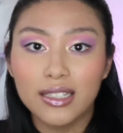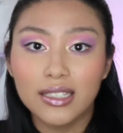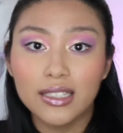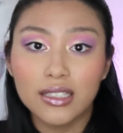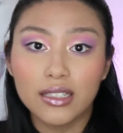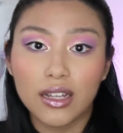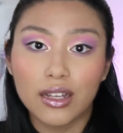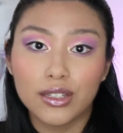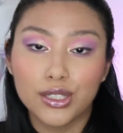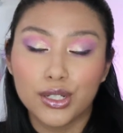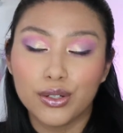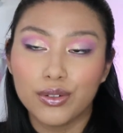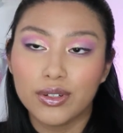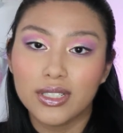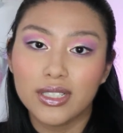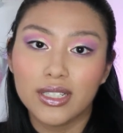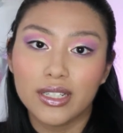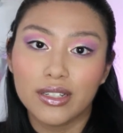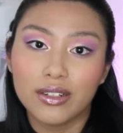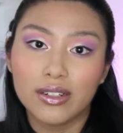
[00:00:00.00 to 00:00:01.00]
This is also
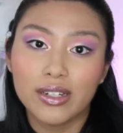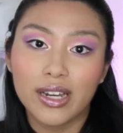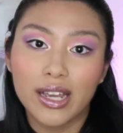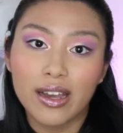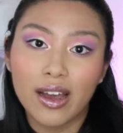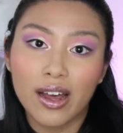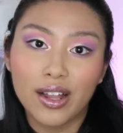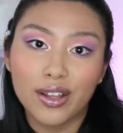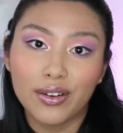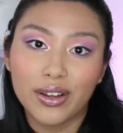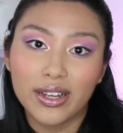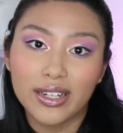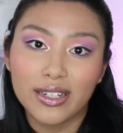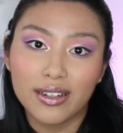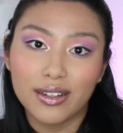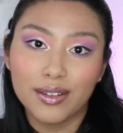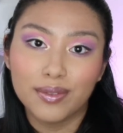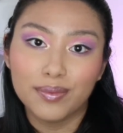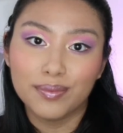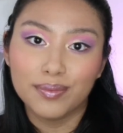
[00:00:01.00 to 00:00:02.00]
considered a
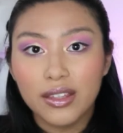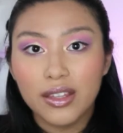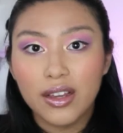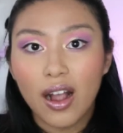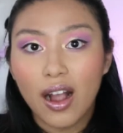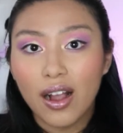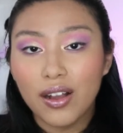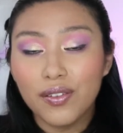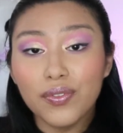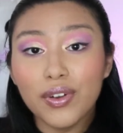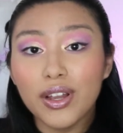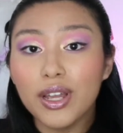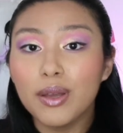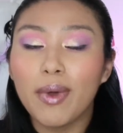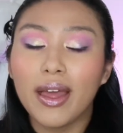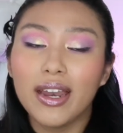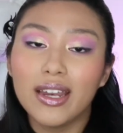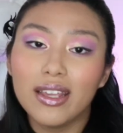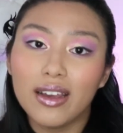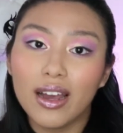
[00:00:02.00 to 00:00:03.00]
colorant. There aren't very
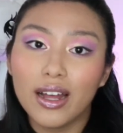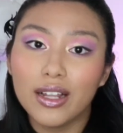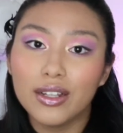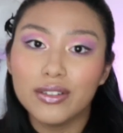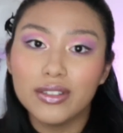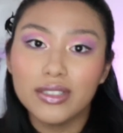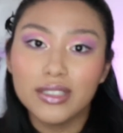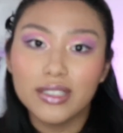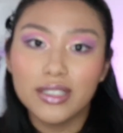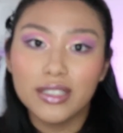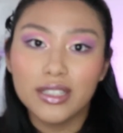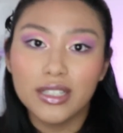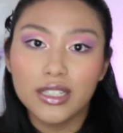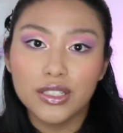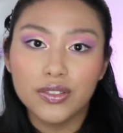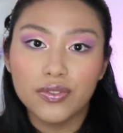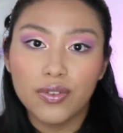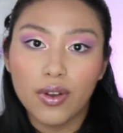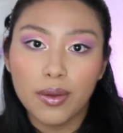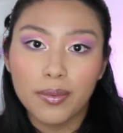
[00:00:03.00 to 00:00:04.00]
many colorants in
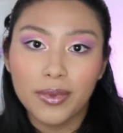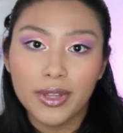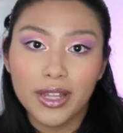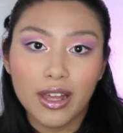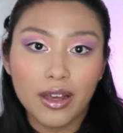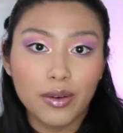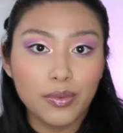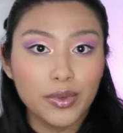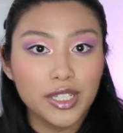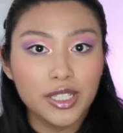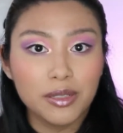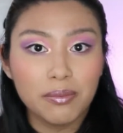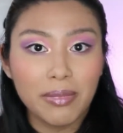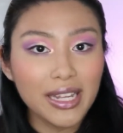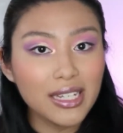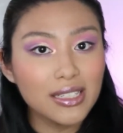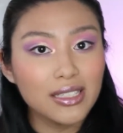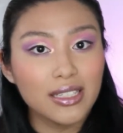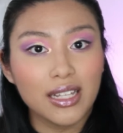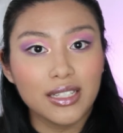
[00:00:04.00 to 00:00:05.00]
this formula, which
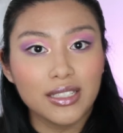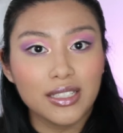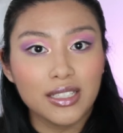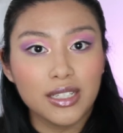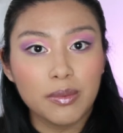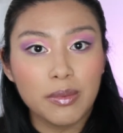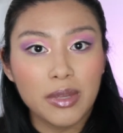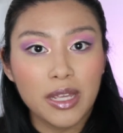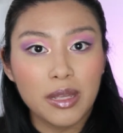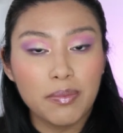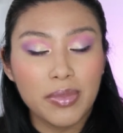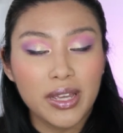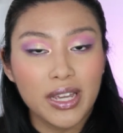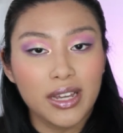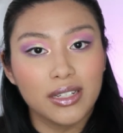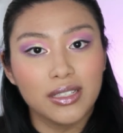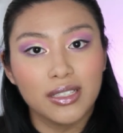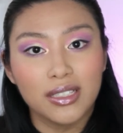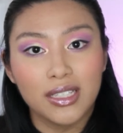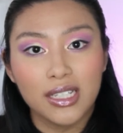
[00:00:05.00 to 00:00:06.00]
makes sense to me
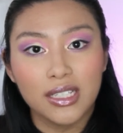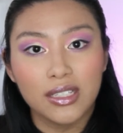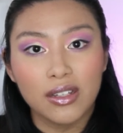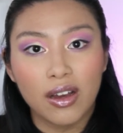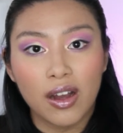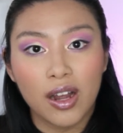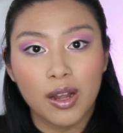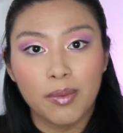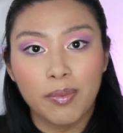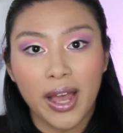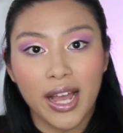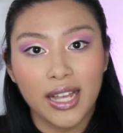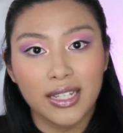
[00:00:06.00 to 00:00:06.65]
because these are